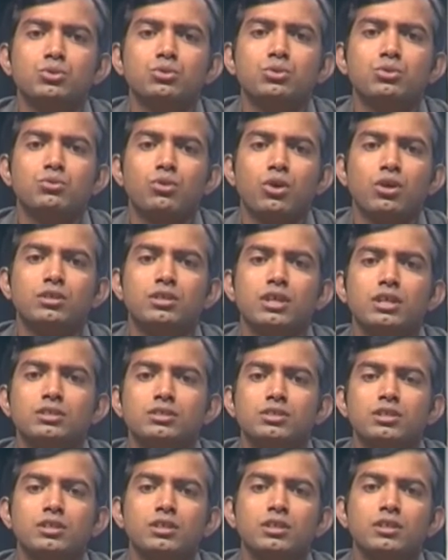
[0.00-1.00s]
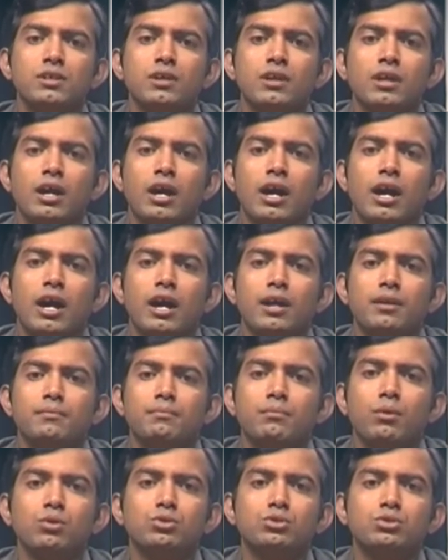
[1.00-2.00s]
to rock density,
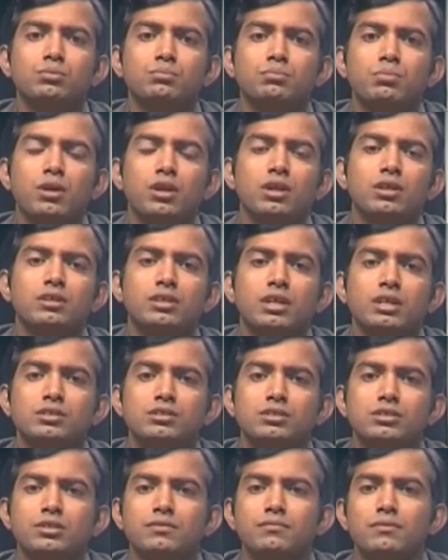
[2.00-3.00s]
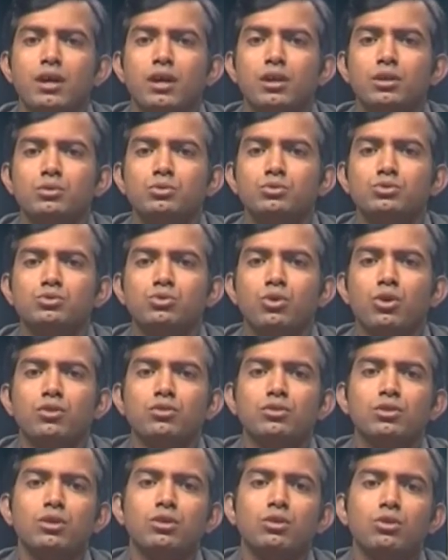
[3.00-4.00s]
and most bulk density values
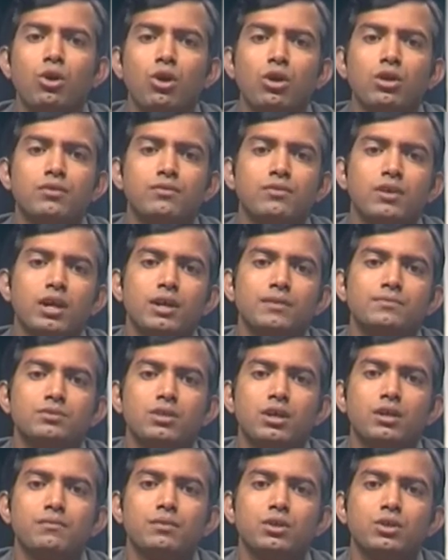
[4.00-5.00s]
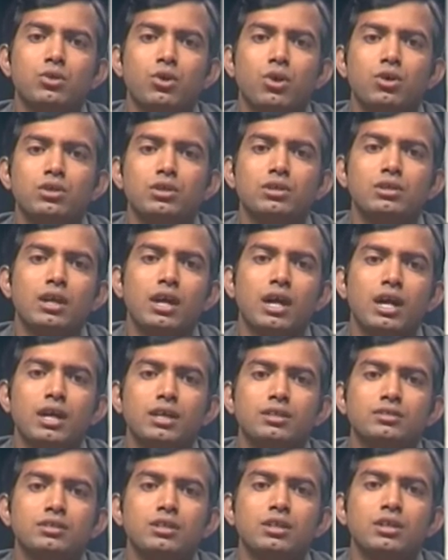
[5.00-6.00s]
on the log graphs are recorded
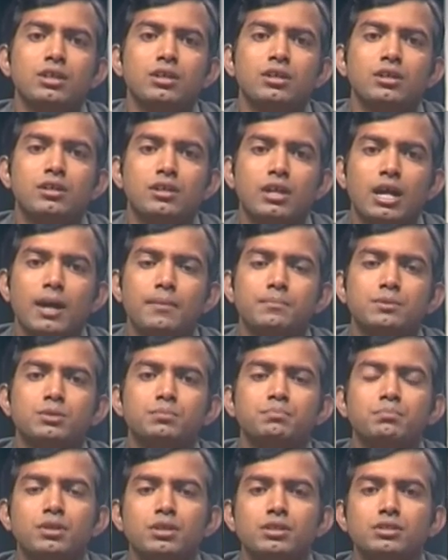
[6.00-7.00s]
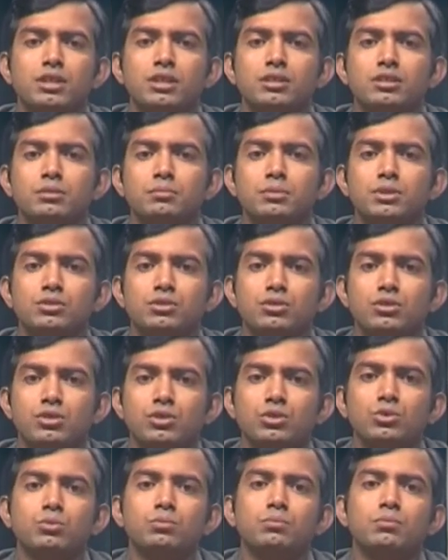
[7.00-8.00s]
as grams per centimeter
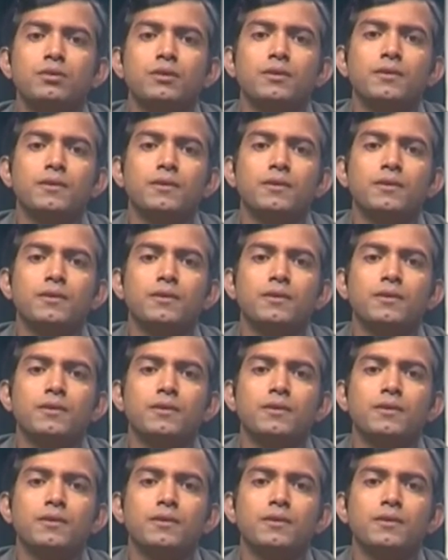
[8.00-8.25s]
cube.